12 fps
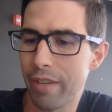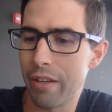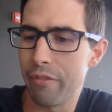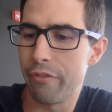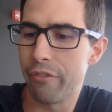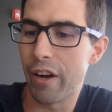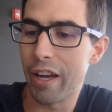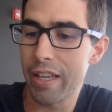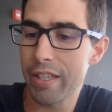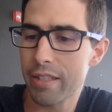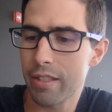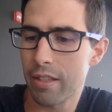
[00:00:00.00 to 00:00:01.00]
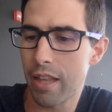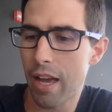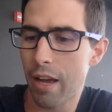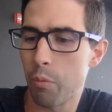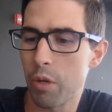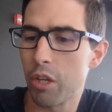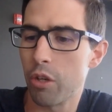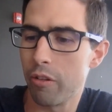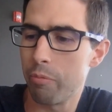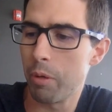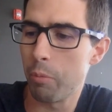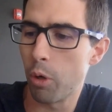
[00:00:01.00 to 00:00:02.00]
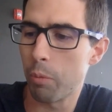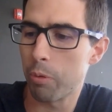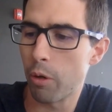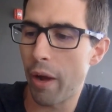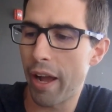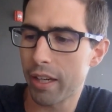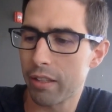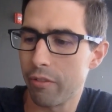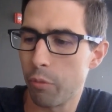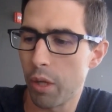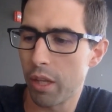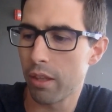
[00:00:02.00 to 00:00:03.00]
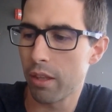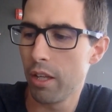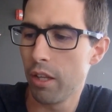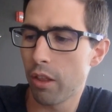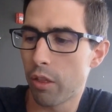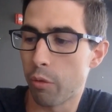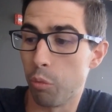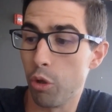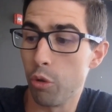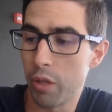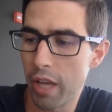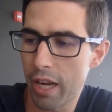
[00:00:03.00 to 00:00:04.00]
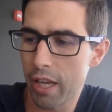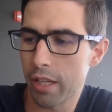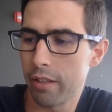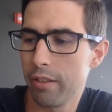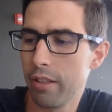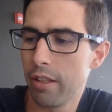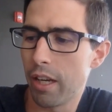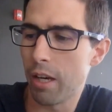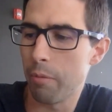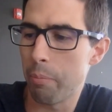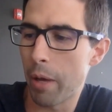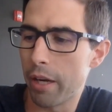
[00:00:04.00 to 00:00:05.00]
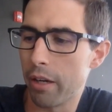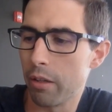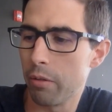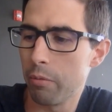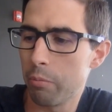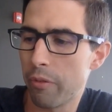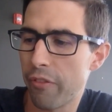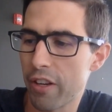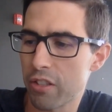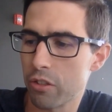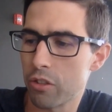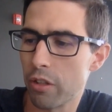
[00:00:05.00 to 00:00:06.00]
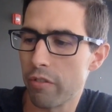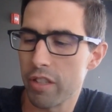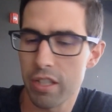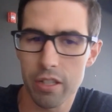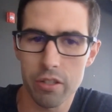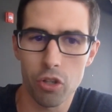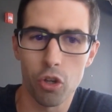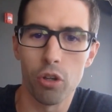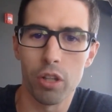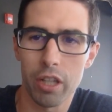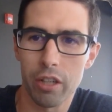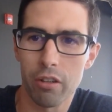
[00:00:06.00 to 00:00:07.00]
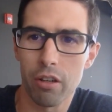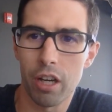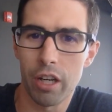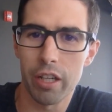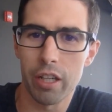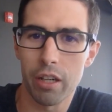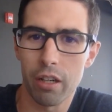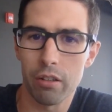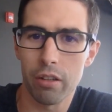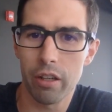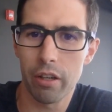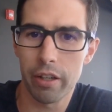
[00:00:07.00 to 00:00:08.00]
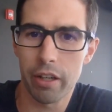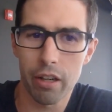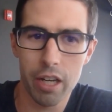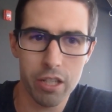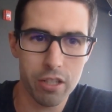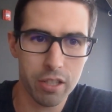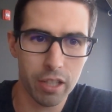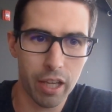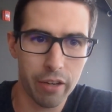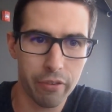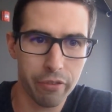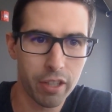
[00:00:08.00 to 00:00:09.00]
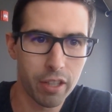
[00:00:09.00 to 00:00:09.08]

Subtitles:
advice that we could have been more proactive with through getting better professional services earlier on in our agency life.